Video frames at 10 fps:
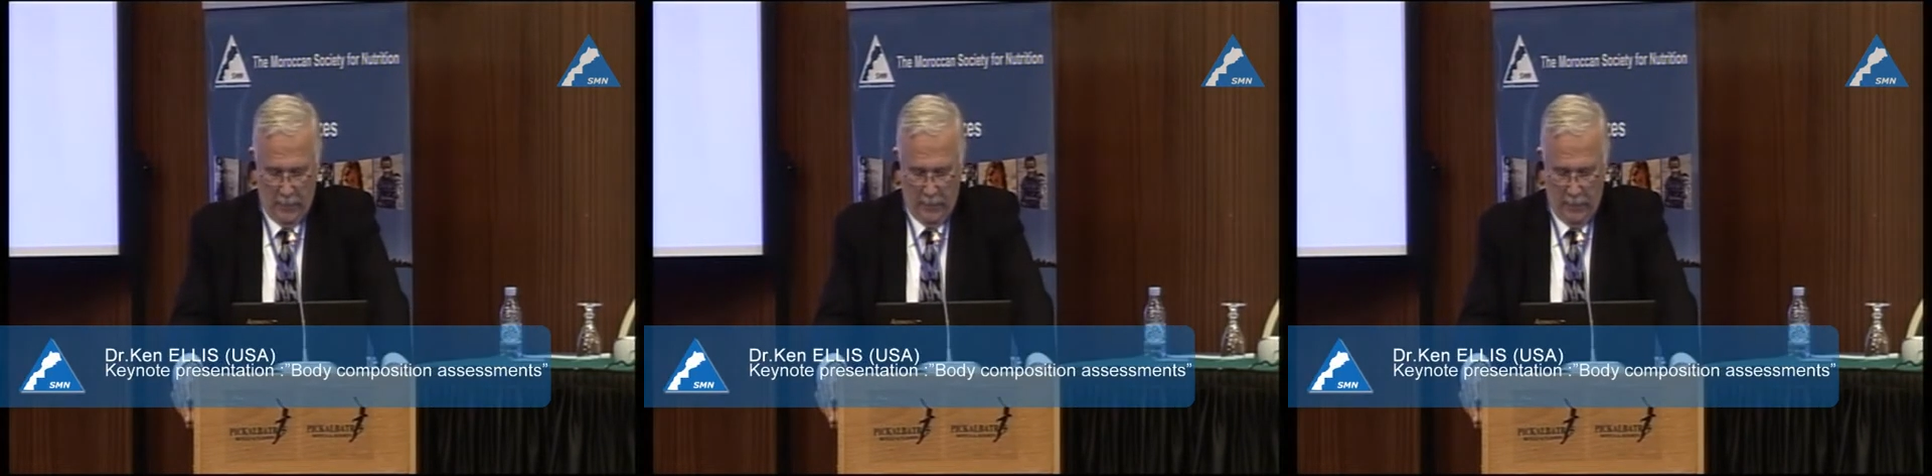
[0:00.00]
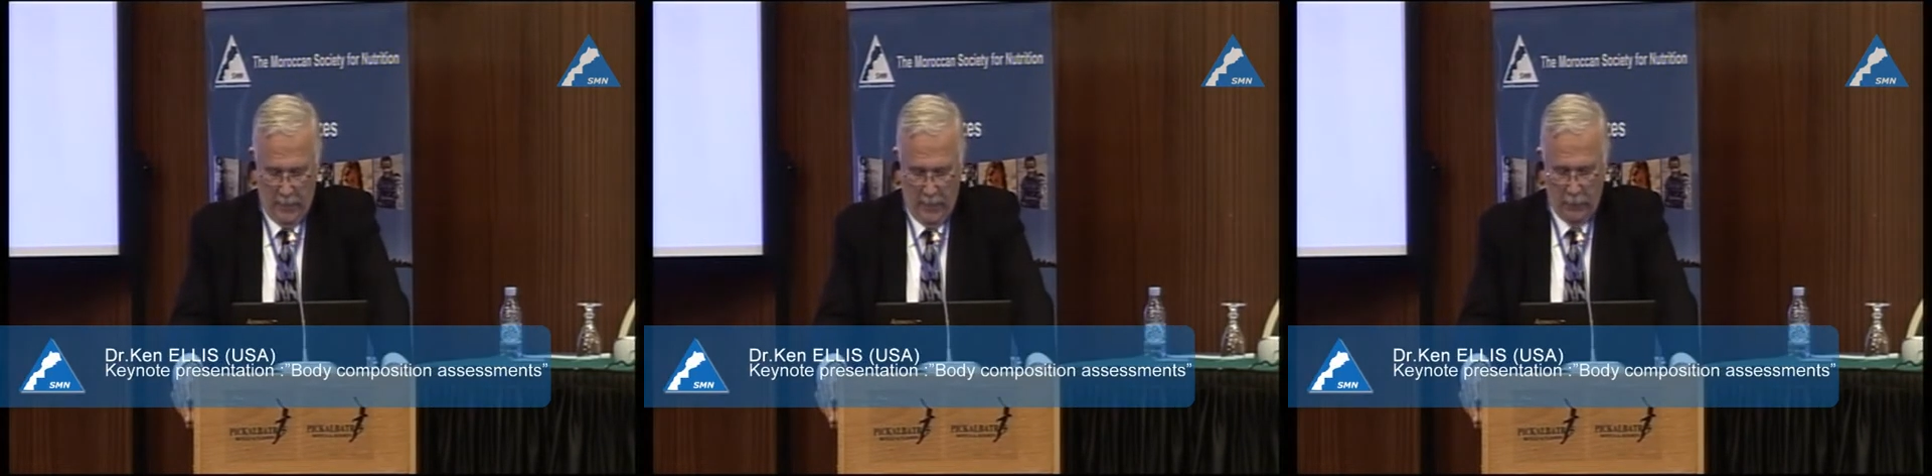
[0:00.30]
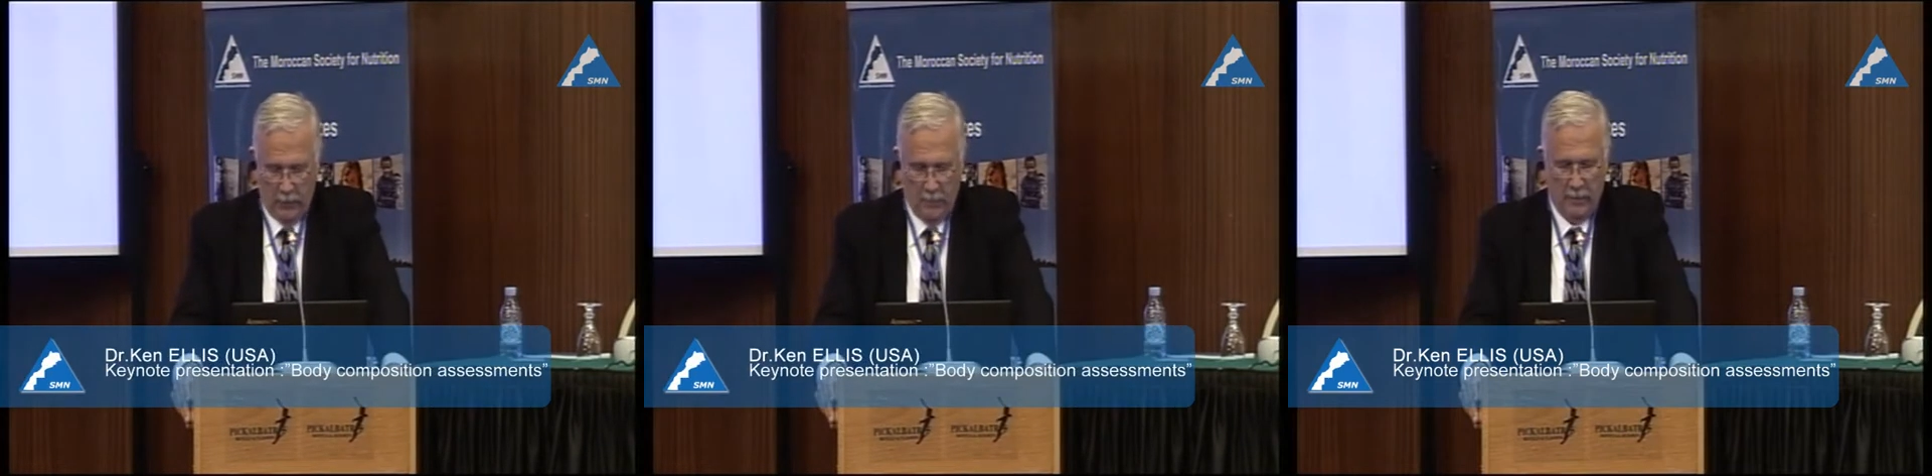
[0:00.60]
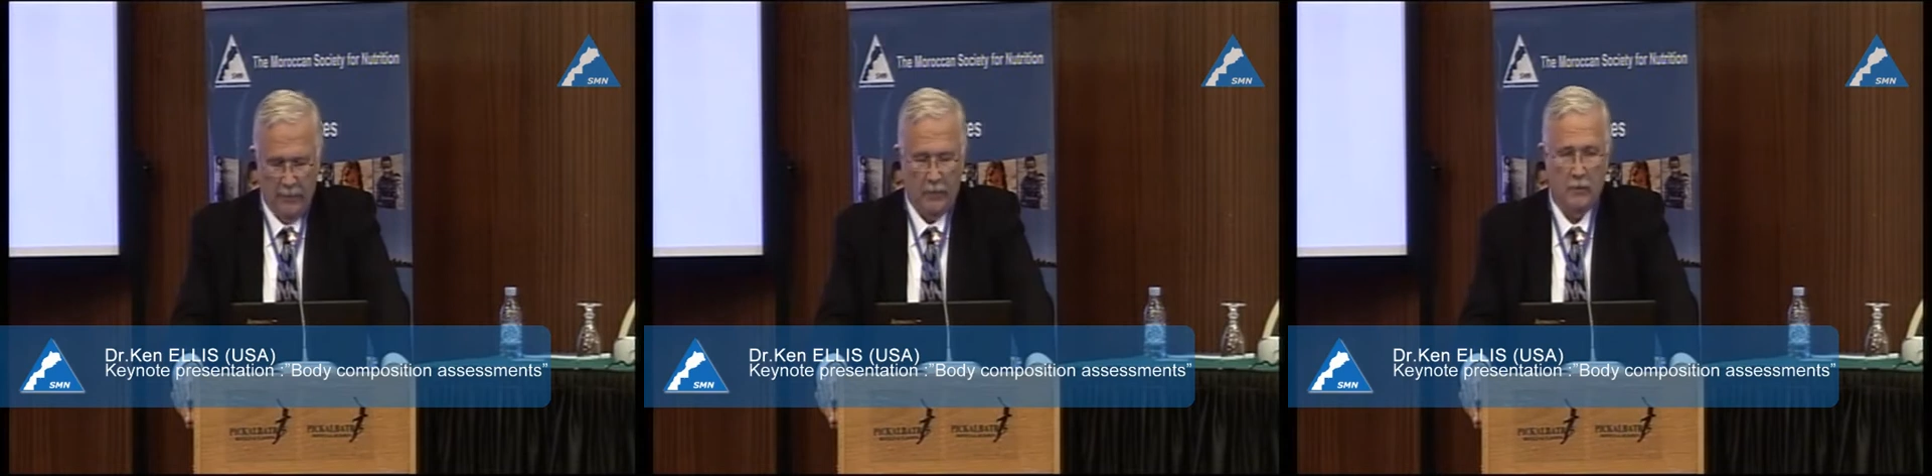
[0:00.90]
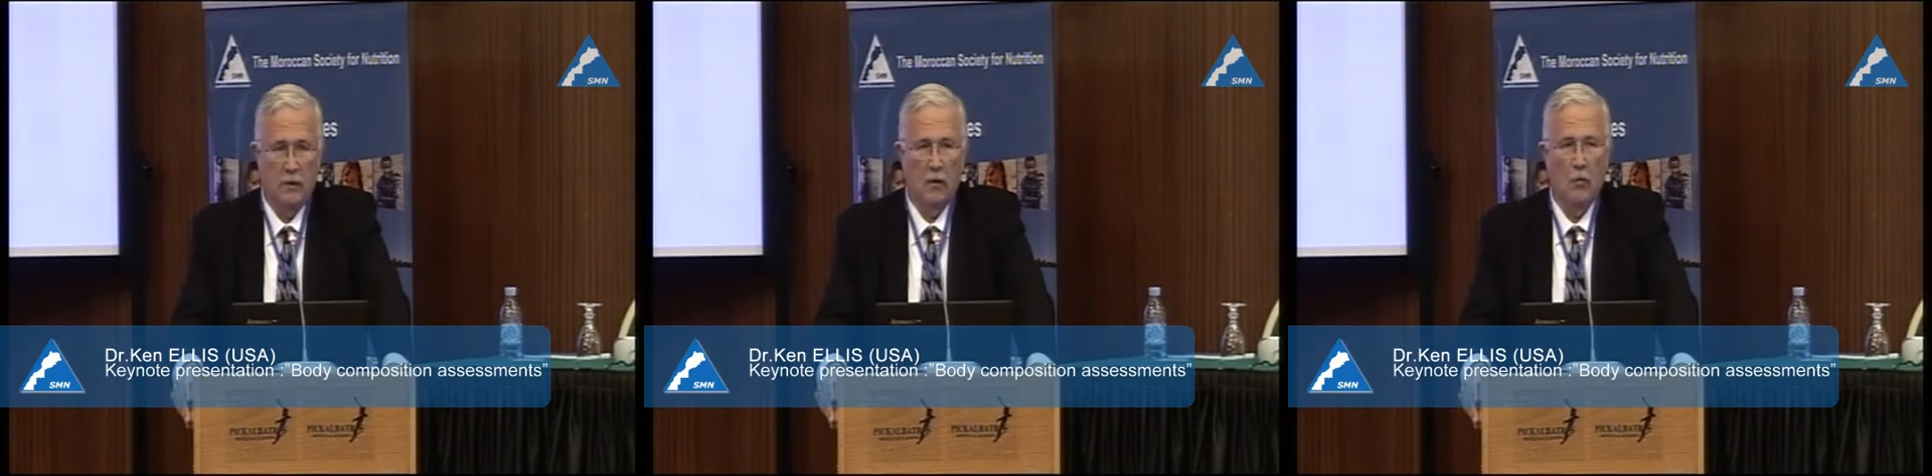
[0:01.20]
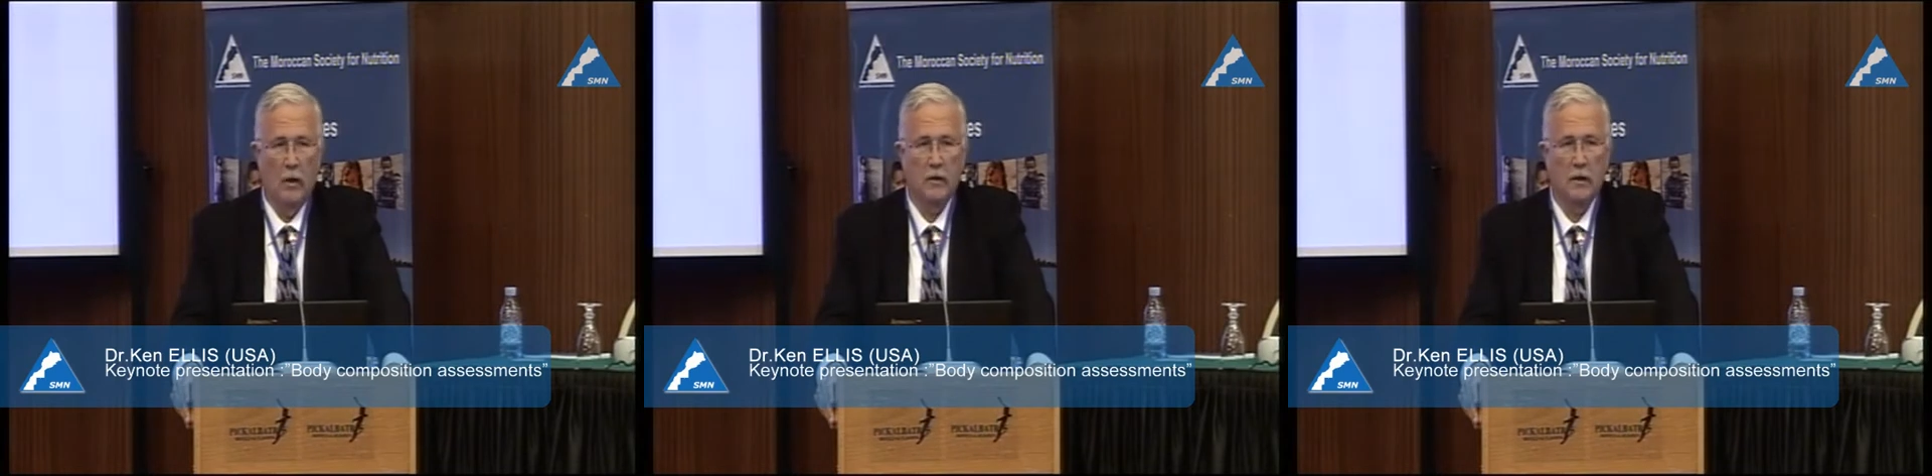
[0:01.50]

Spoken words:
The instrument, in fact, there's only one